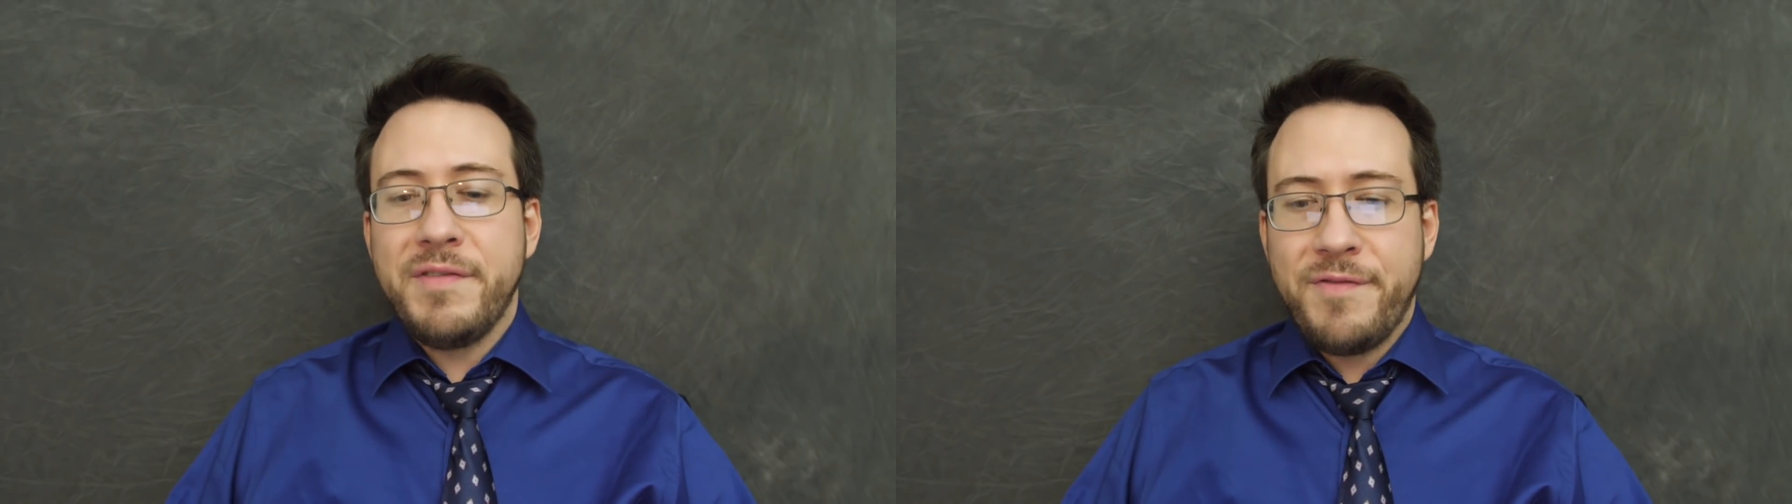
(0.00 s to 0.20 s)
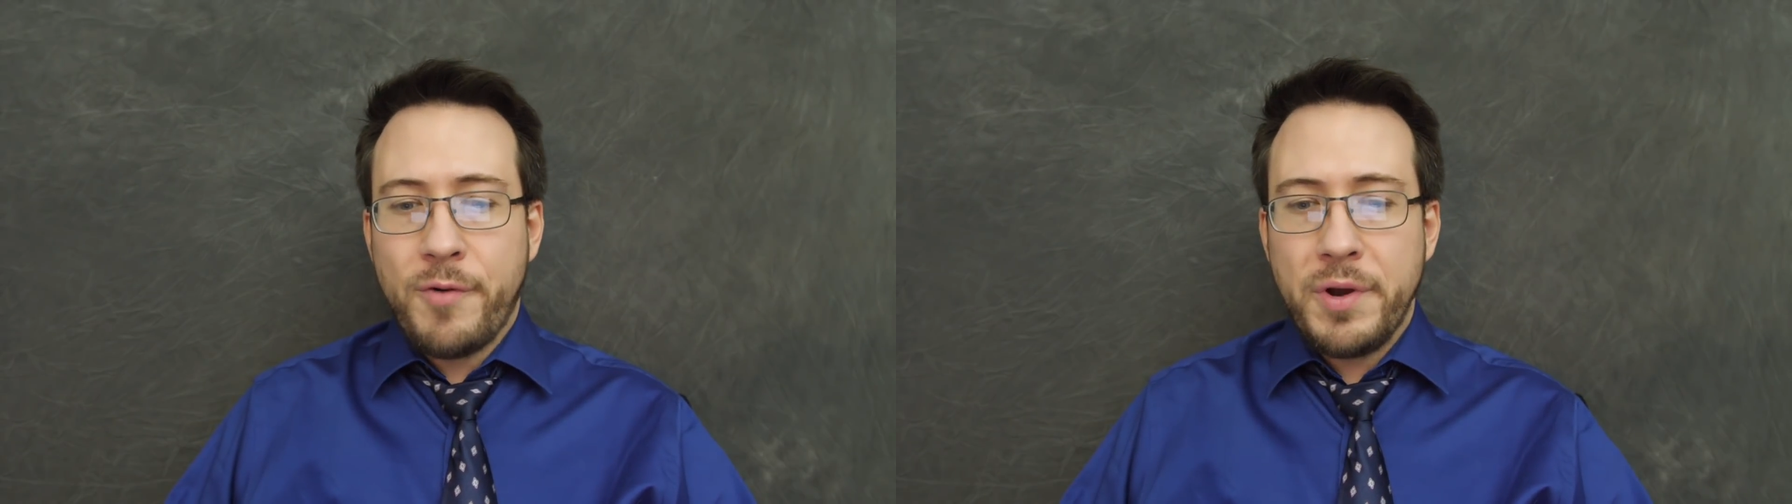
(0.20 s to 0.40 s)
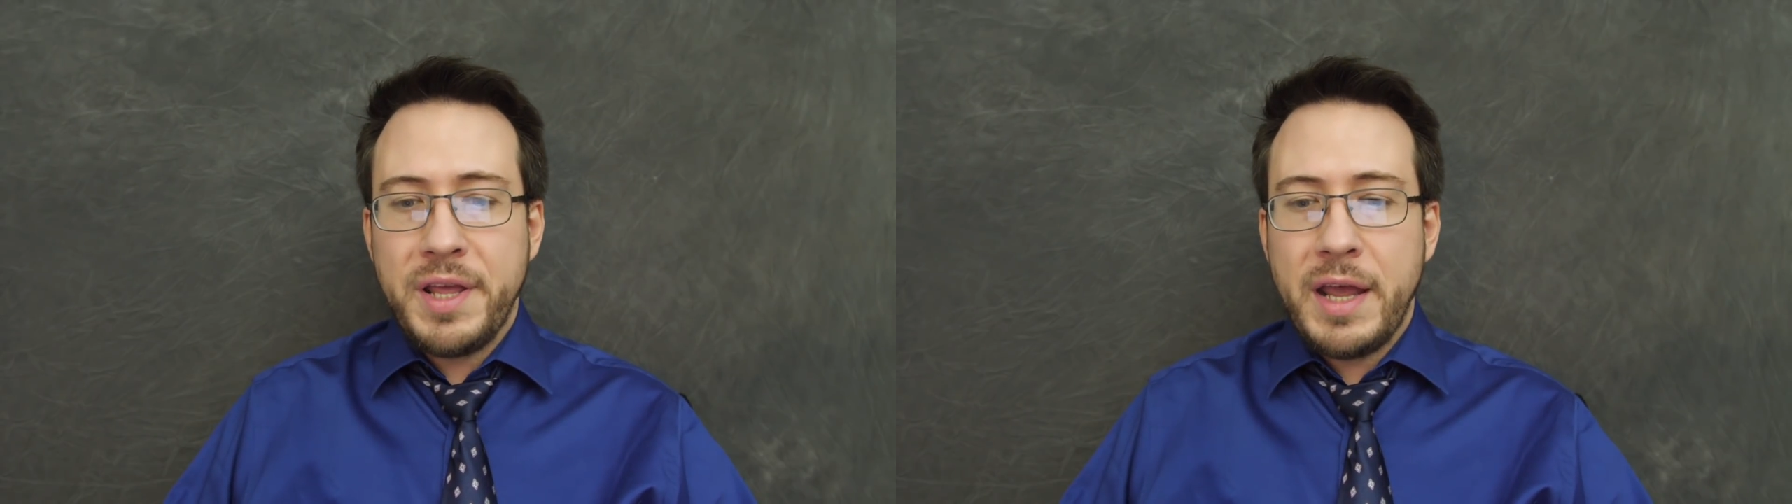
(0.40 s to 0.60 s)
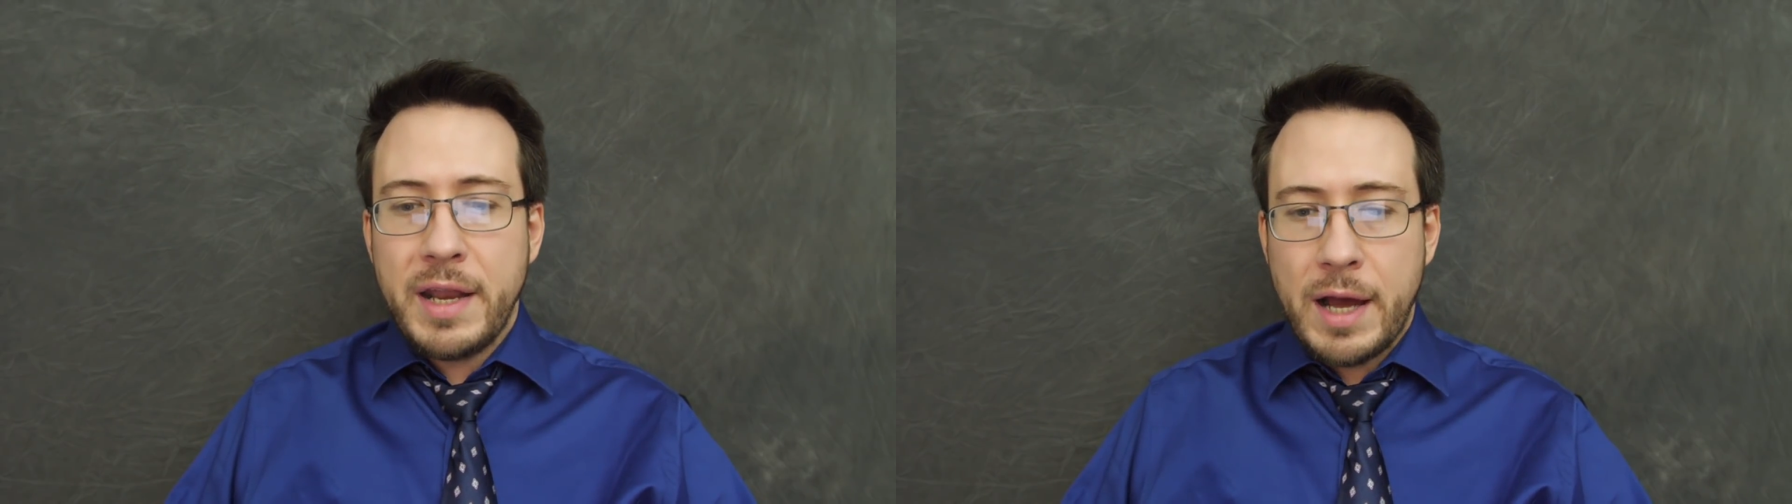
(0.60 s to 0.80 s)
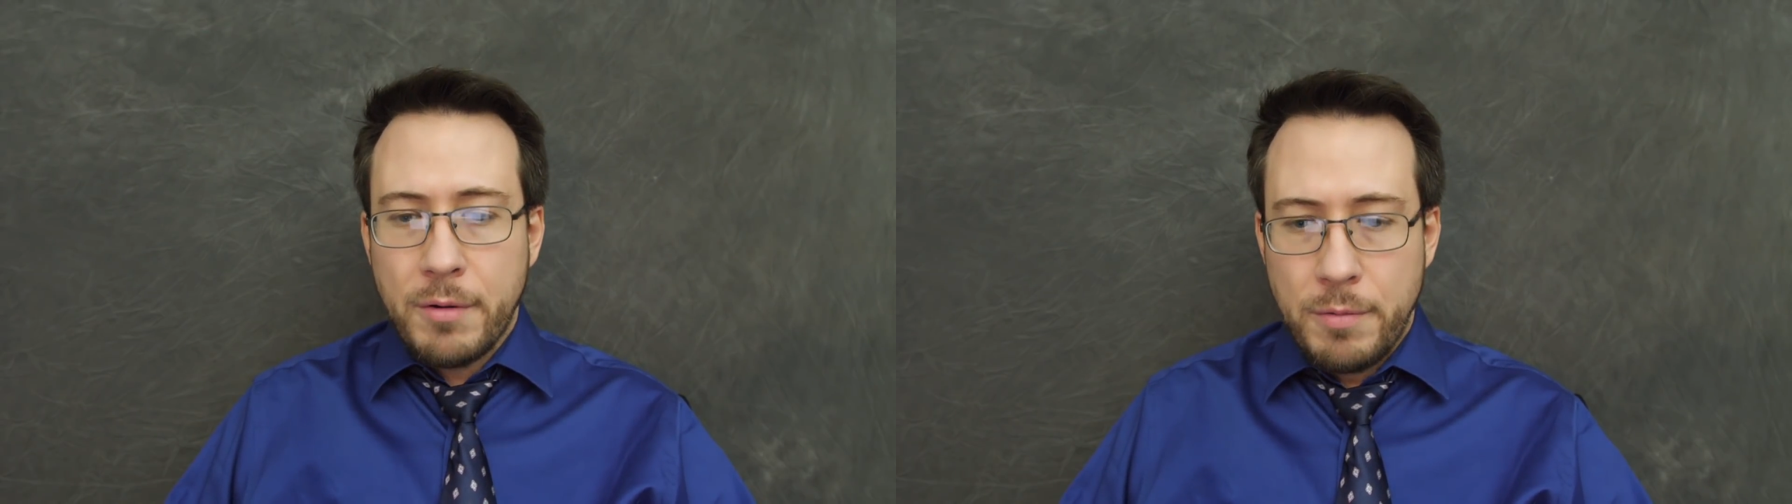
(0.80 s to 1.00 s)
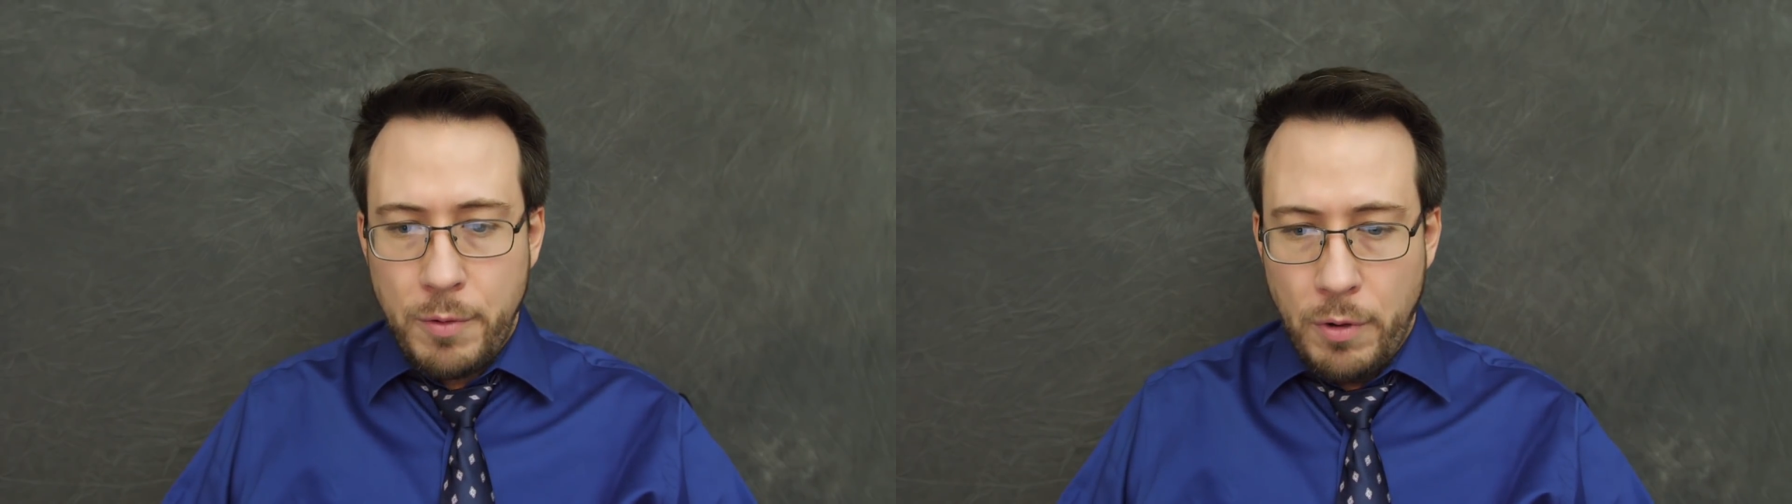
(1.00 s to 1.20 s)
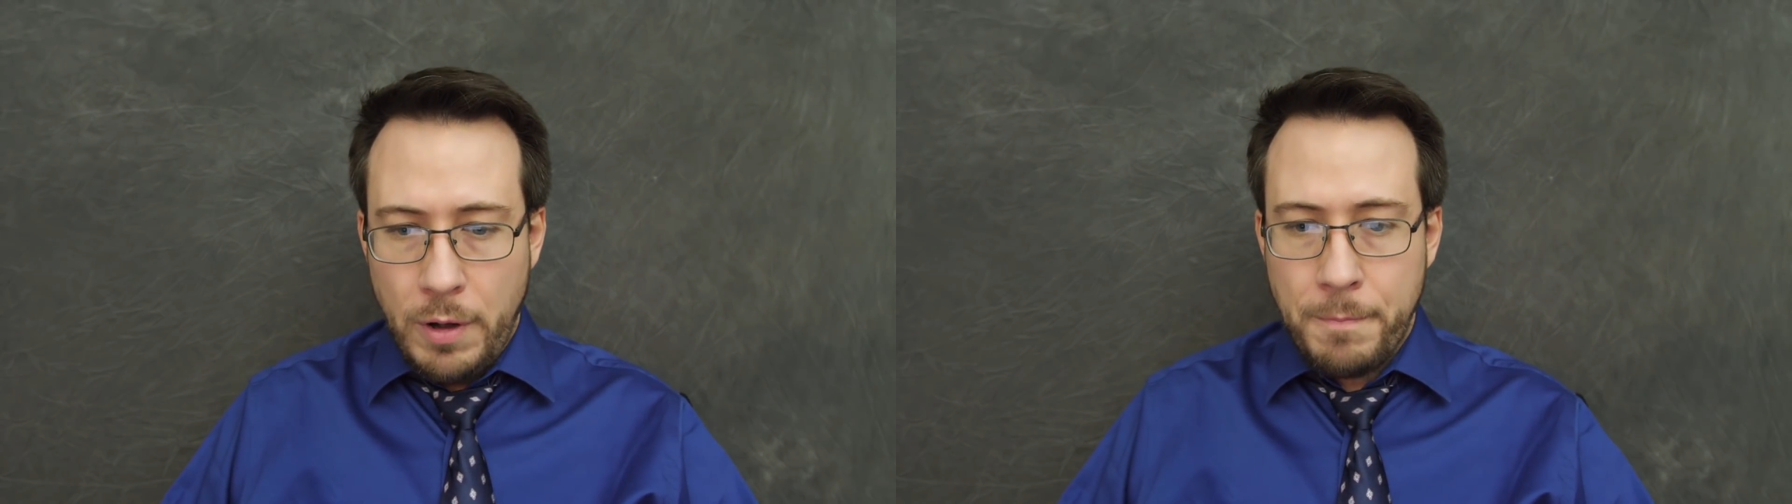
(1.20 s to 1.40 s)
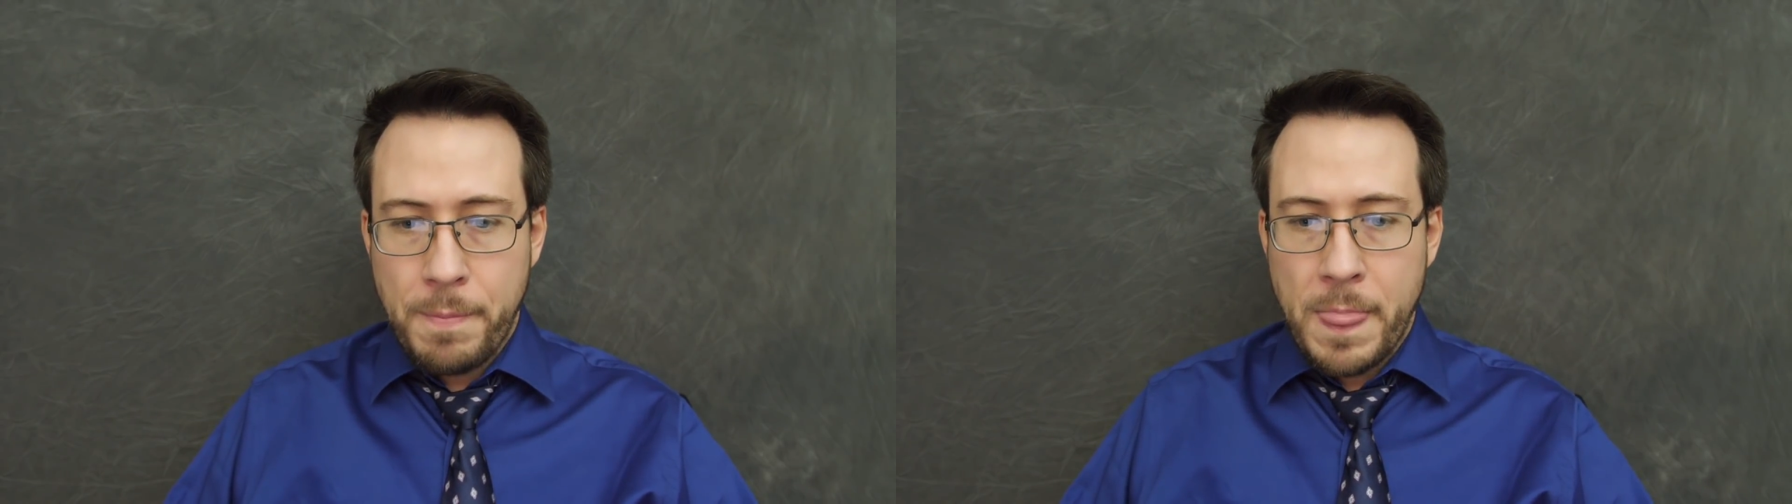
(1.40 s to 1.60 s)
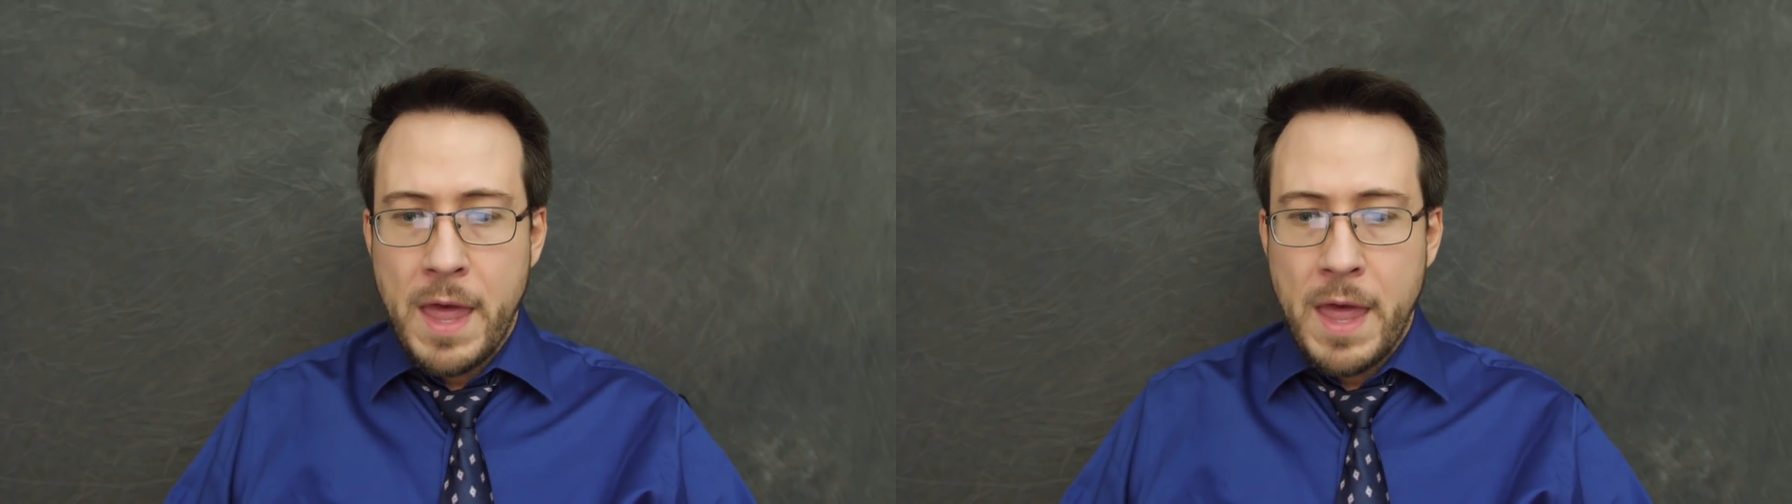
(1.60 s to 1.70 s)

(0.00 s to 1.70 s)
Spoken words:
48-hour rule,